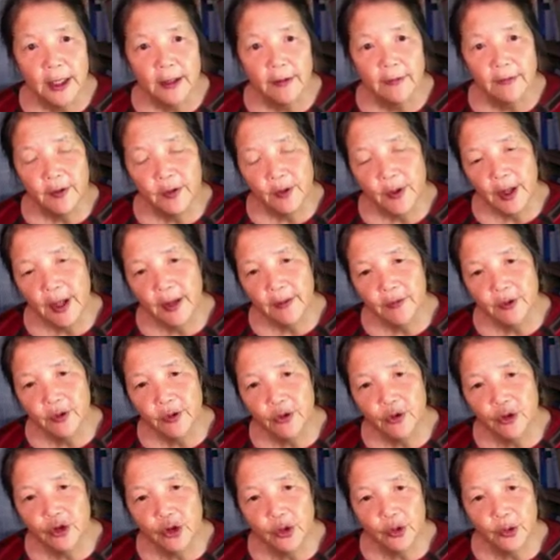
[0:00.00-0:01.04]
If you have
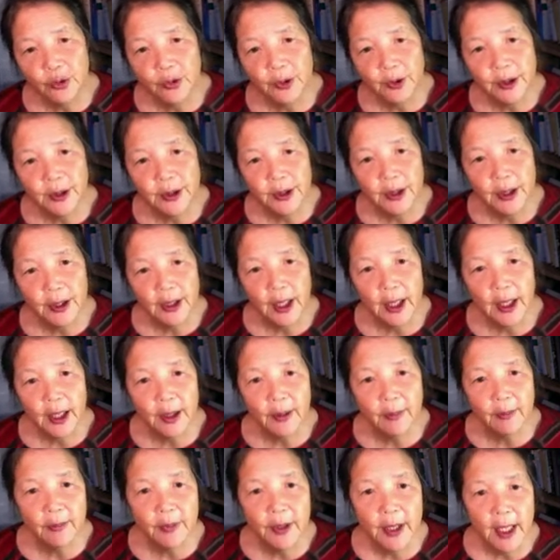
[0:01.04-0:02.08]
two children
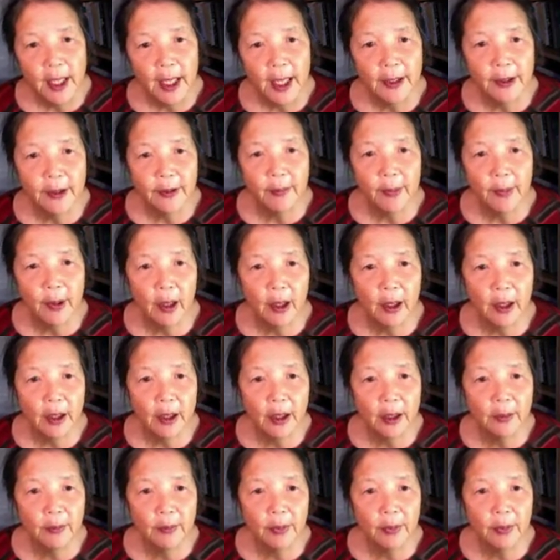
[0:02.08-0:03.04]
at the park